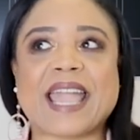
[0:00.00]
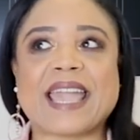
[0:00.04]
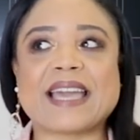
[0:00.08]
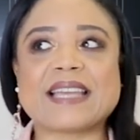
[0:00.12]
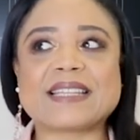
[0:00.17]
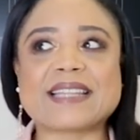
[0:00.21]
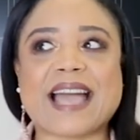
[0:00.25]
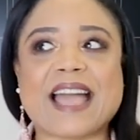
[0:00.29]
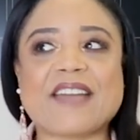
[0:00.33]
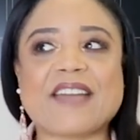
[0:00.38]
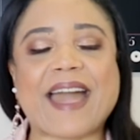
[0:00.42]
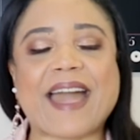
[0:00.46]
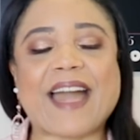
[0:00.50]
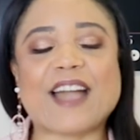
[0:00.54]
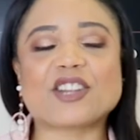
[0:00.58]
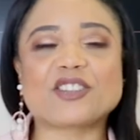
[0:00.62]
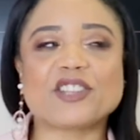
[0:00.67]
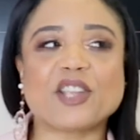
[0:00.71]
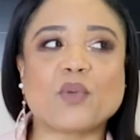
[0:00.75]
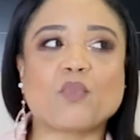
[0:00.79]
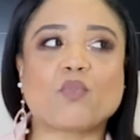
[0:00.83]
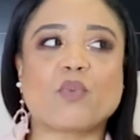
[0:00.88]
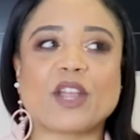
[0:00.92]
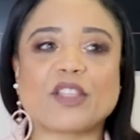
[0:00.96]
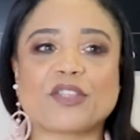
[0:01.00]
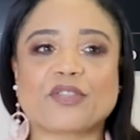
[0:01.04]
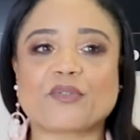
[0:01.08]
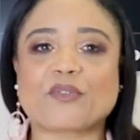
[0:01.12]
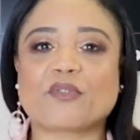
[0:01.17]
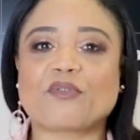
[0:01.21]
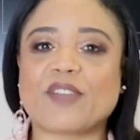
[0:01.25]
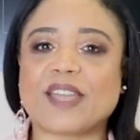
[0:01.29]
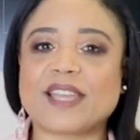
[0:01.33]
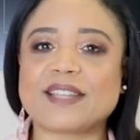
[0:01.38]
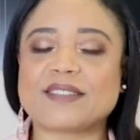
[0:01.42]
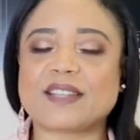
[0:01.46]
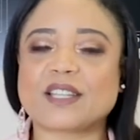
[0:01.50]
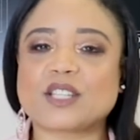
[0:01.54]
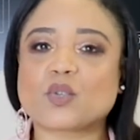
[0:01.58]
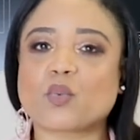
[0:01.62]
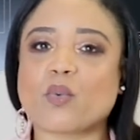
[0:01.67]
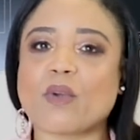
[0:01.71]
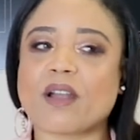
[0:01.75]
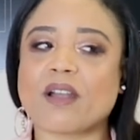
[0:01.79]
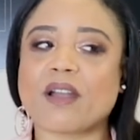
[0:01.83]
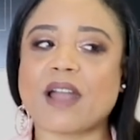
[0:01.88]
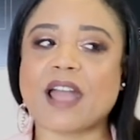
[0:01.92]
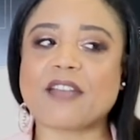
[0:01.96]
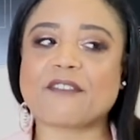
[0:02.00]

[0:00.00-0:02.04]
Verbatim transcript: And actually went through phases where